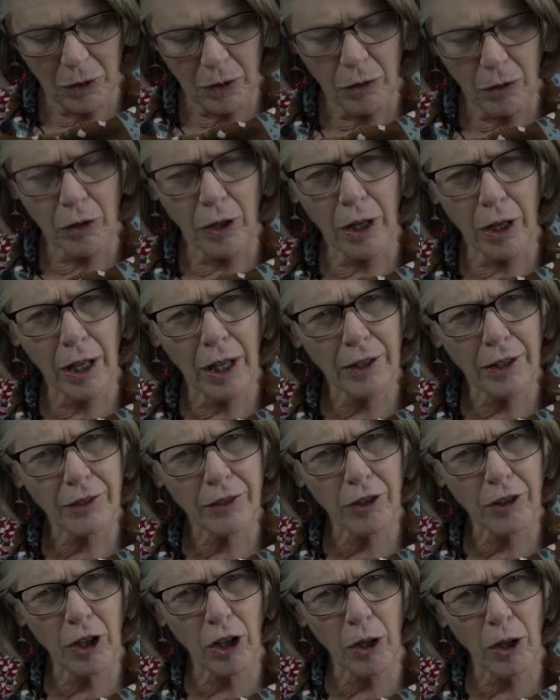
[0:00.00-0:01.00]
The last
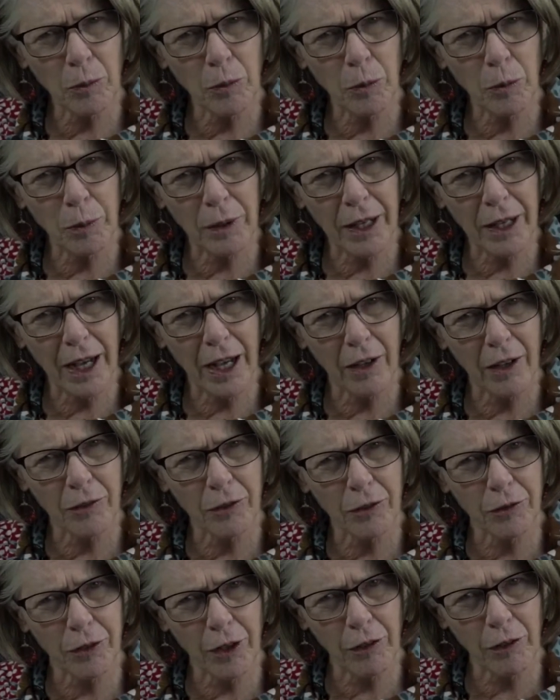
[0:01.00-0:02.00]
time you behaved
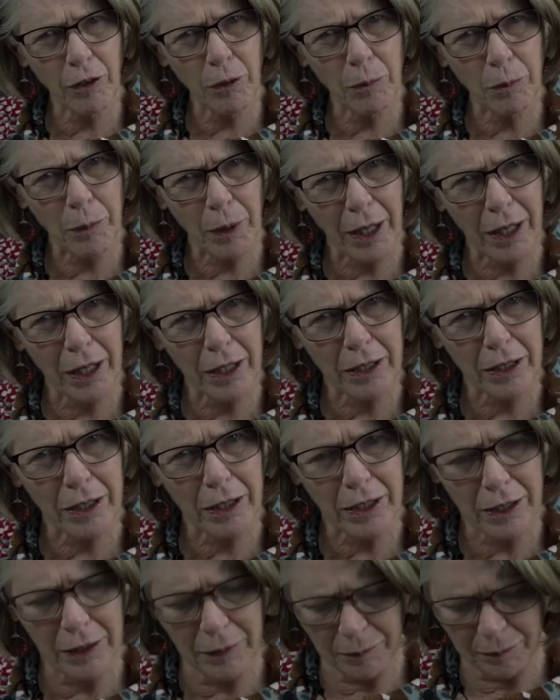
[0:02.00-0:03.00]
very
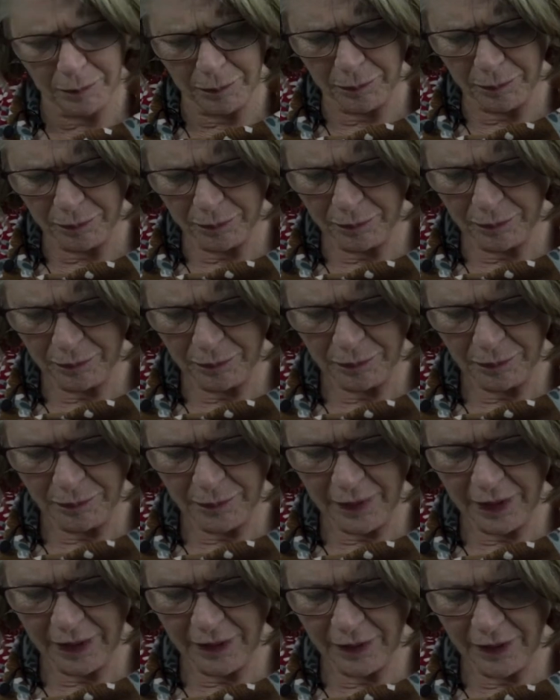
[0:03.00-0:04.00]
badly,
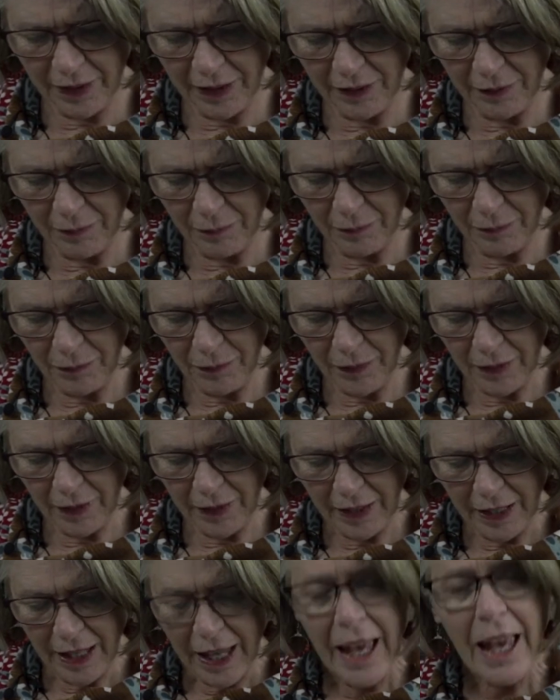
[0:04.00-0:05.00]
he said.
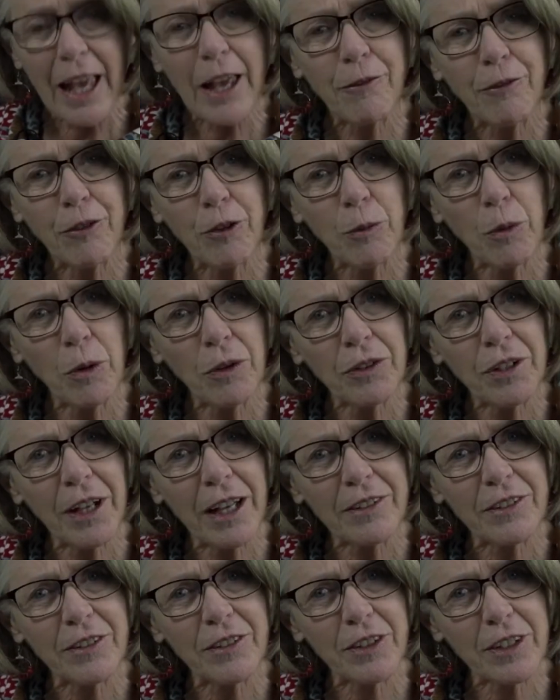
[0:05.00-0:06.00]
If you want
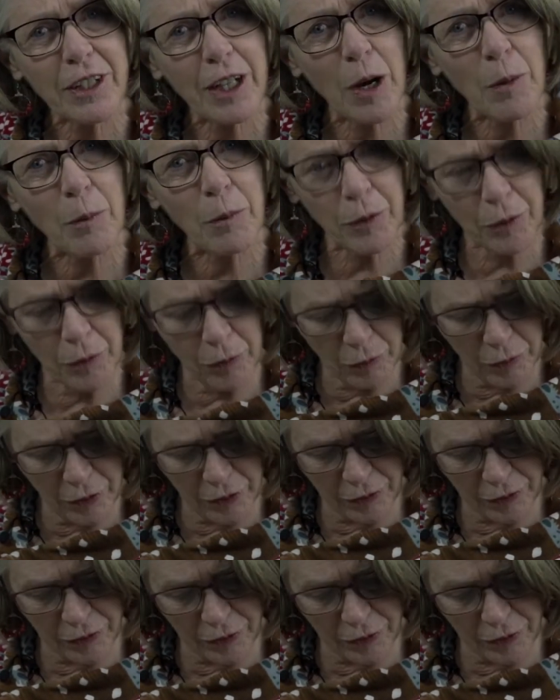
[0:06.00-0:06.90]
us to come with you this